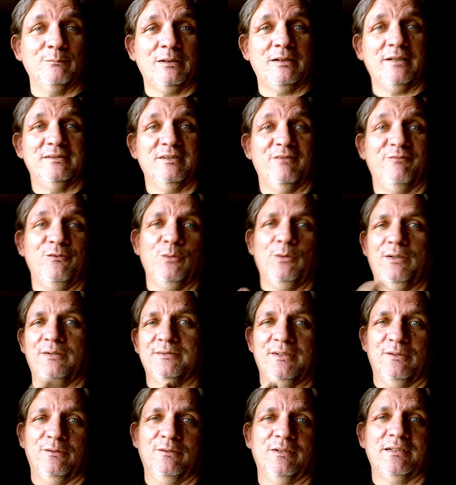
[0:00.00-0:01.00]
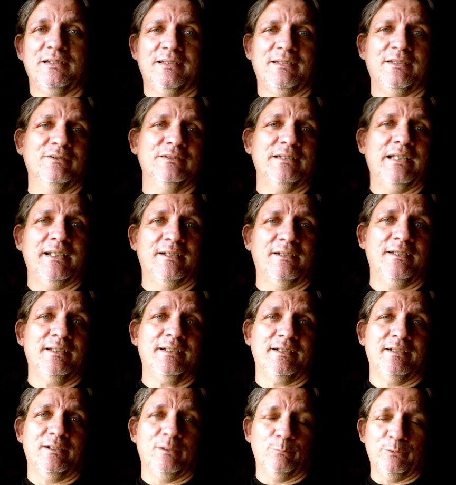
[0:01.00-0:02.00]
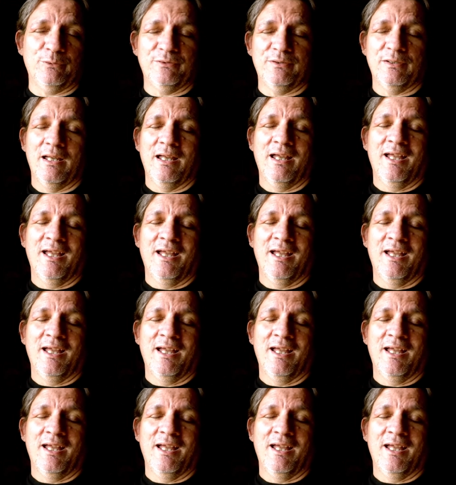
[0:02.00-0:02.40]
Because if you also looked at those analytic numbers,